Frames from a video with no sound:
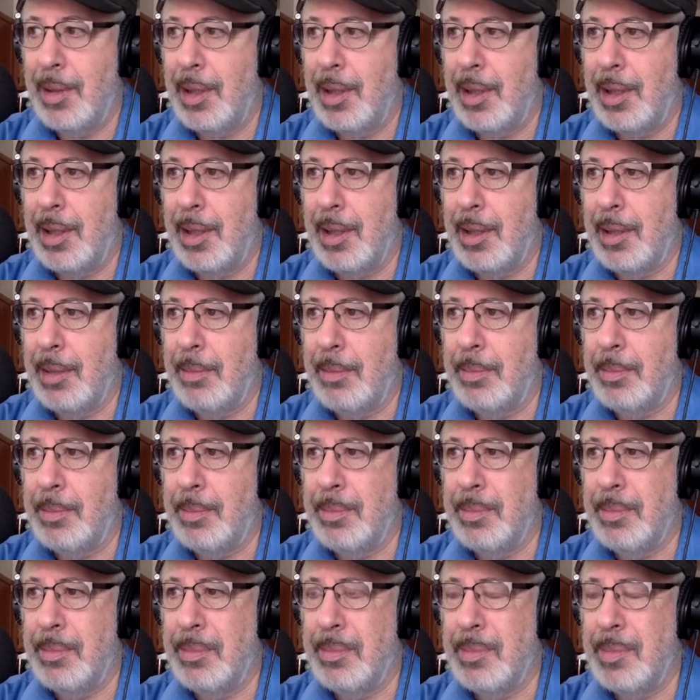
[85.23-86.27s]
um,
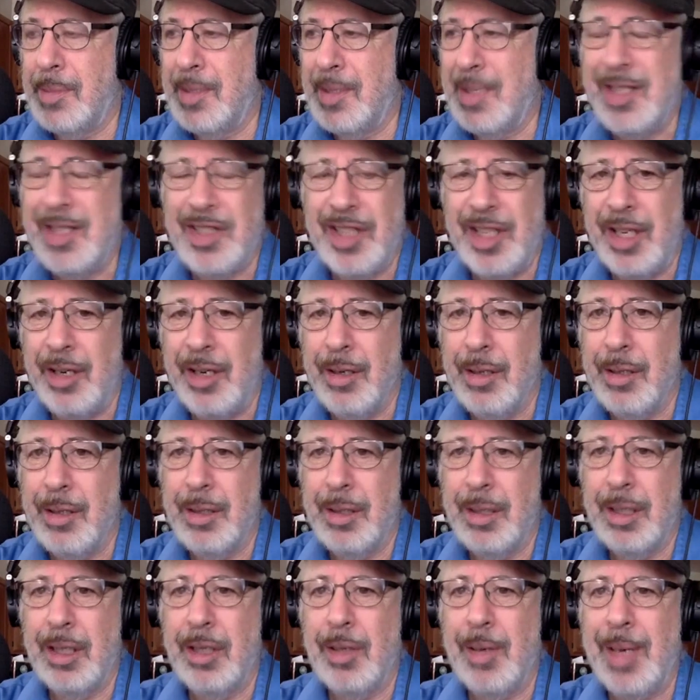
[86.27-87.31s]
this year,
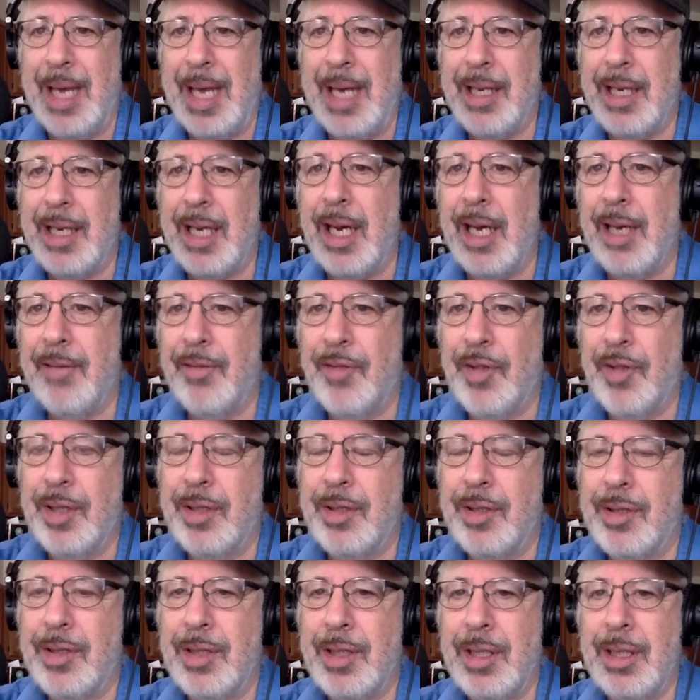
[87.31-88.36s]
you know, at a
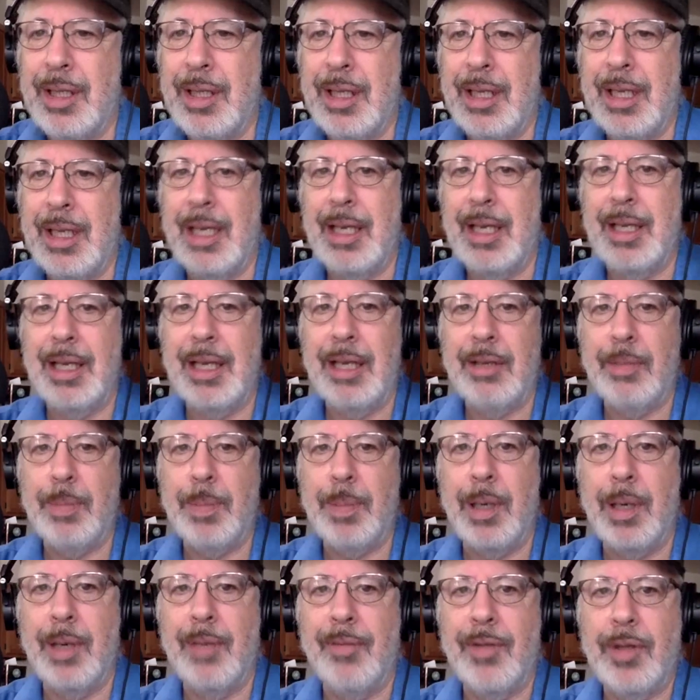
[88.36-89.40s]
conference a, as
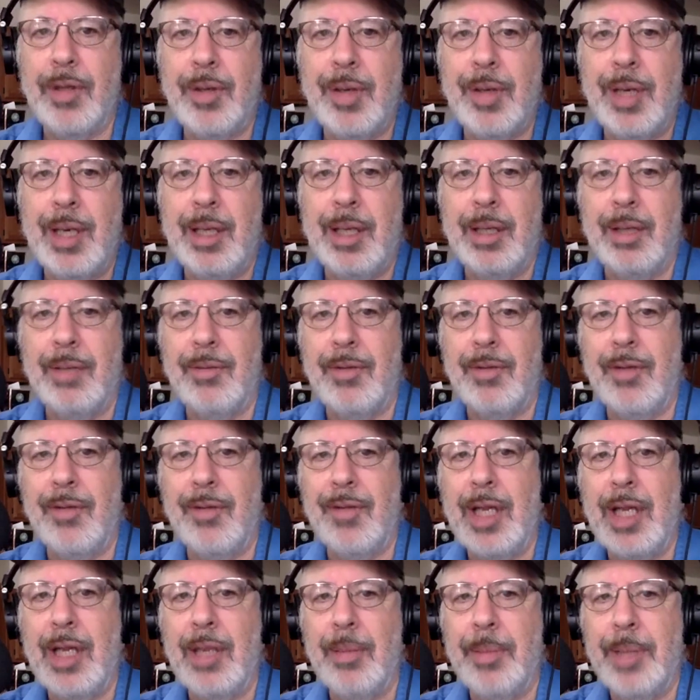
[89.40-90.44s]
part of a trend of
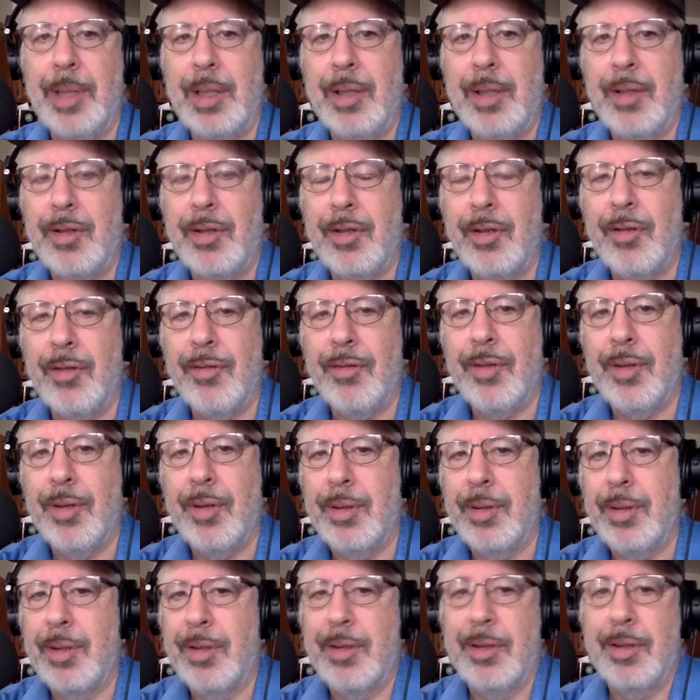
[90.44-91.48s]
development and so
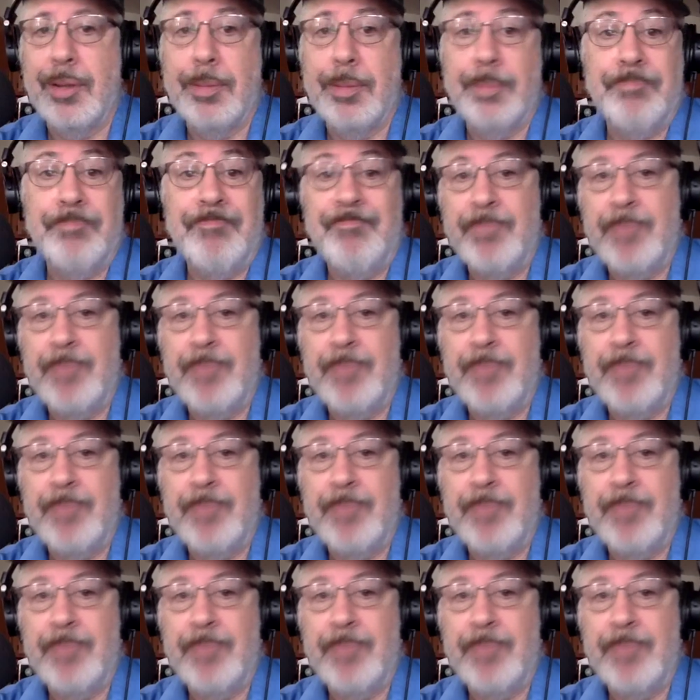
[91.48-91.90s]
forth. So,